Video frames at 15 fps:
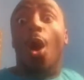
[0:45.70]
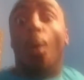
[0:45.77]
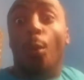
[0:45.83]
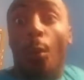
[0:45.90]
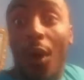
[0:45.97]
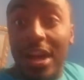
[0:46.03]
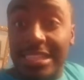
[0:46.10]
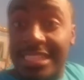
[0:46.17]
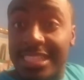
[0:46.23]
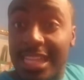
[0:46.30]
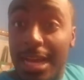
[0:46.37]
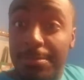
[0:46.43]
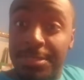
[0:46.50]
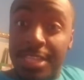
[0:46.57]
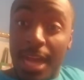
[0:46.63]
What's
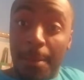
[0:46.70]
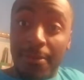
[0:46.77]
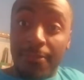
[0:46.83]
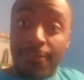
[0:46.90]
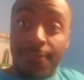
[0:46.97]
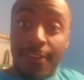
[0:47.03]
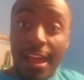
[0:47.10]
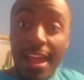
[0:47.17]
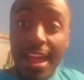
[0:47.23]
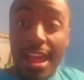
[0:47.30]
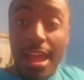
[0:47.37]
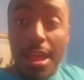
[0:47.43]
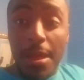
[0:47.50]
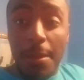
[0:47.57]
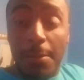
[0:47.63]
up, Chopper
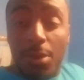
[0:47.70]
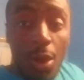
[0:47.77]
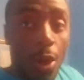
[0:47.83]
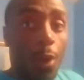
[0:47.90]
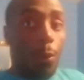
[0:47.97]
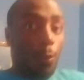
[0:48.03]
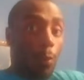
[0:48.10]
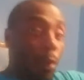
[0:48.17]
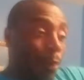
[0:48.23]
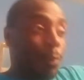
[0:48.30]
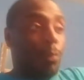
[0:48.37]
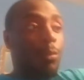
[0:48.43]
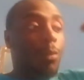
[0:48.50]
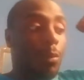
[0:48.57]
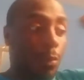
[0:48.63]
fam? Woo,
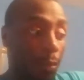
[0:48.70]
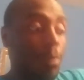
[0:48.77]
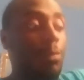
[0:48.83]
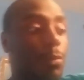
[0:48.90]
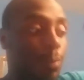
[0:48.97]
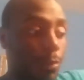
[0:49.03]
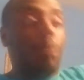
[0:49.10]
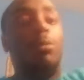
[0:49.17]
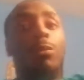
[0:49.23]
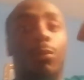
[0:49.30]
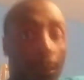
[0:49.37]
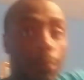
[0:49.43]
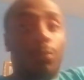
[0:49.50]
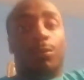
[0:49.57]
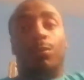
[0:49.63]
woo, woo,
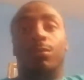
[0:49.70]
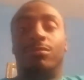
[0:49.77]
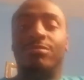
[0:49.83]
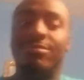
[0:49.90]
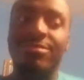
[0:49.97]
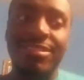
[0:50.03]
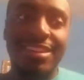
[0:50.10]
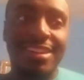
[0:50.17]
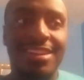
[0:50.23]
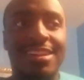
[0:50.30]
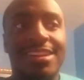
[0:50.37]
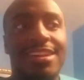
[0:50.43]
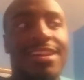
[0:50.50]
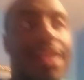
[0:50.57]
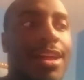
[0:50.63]
woo.
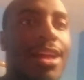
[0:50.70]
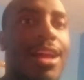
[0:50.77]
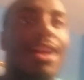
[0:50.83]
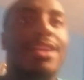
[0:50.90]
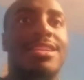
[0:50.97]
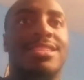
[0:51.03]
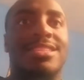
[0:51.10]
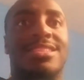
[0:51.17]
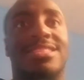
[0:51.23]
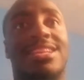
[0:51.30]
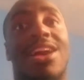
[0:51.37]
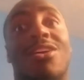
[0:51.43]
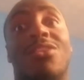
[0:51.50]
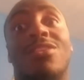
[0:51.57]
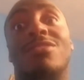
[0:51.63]

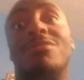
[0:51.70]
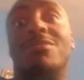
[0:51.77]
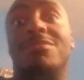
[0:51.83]
So,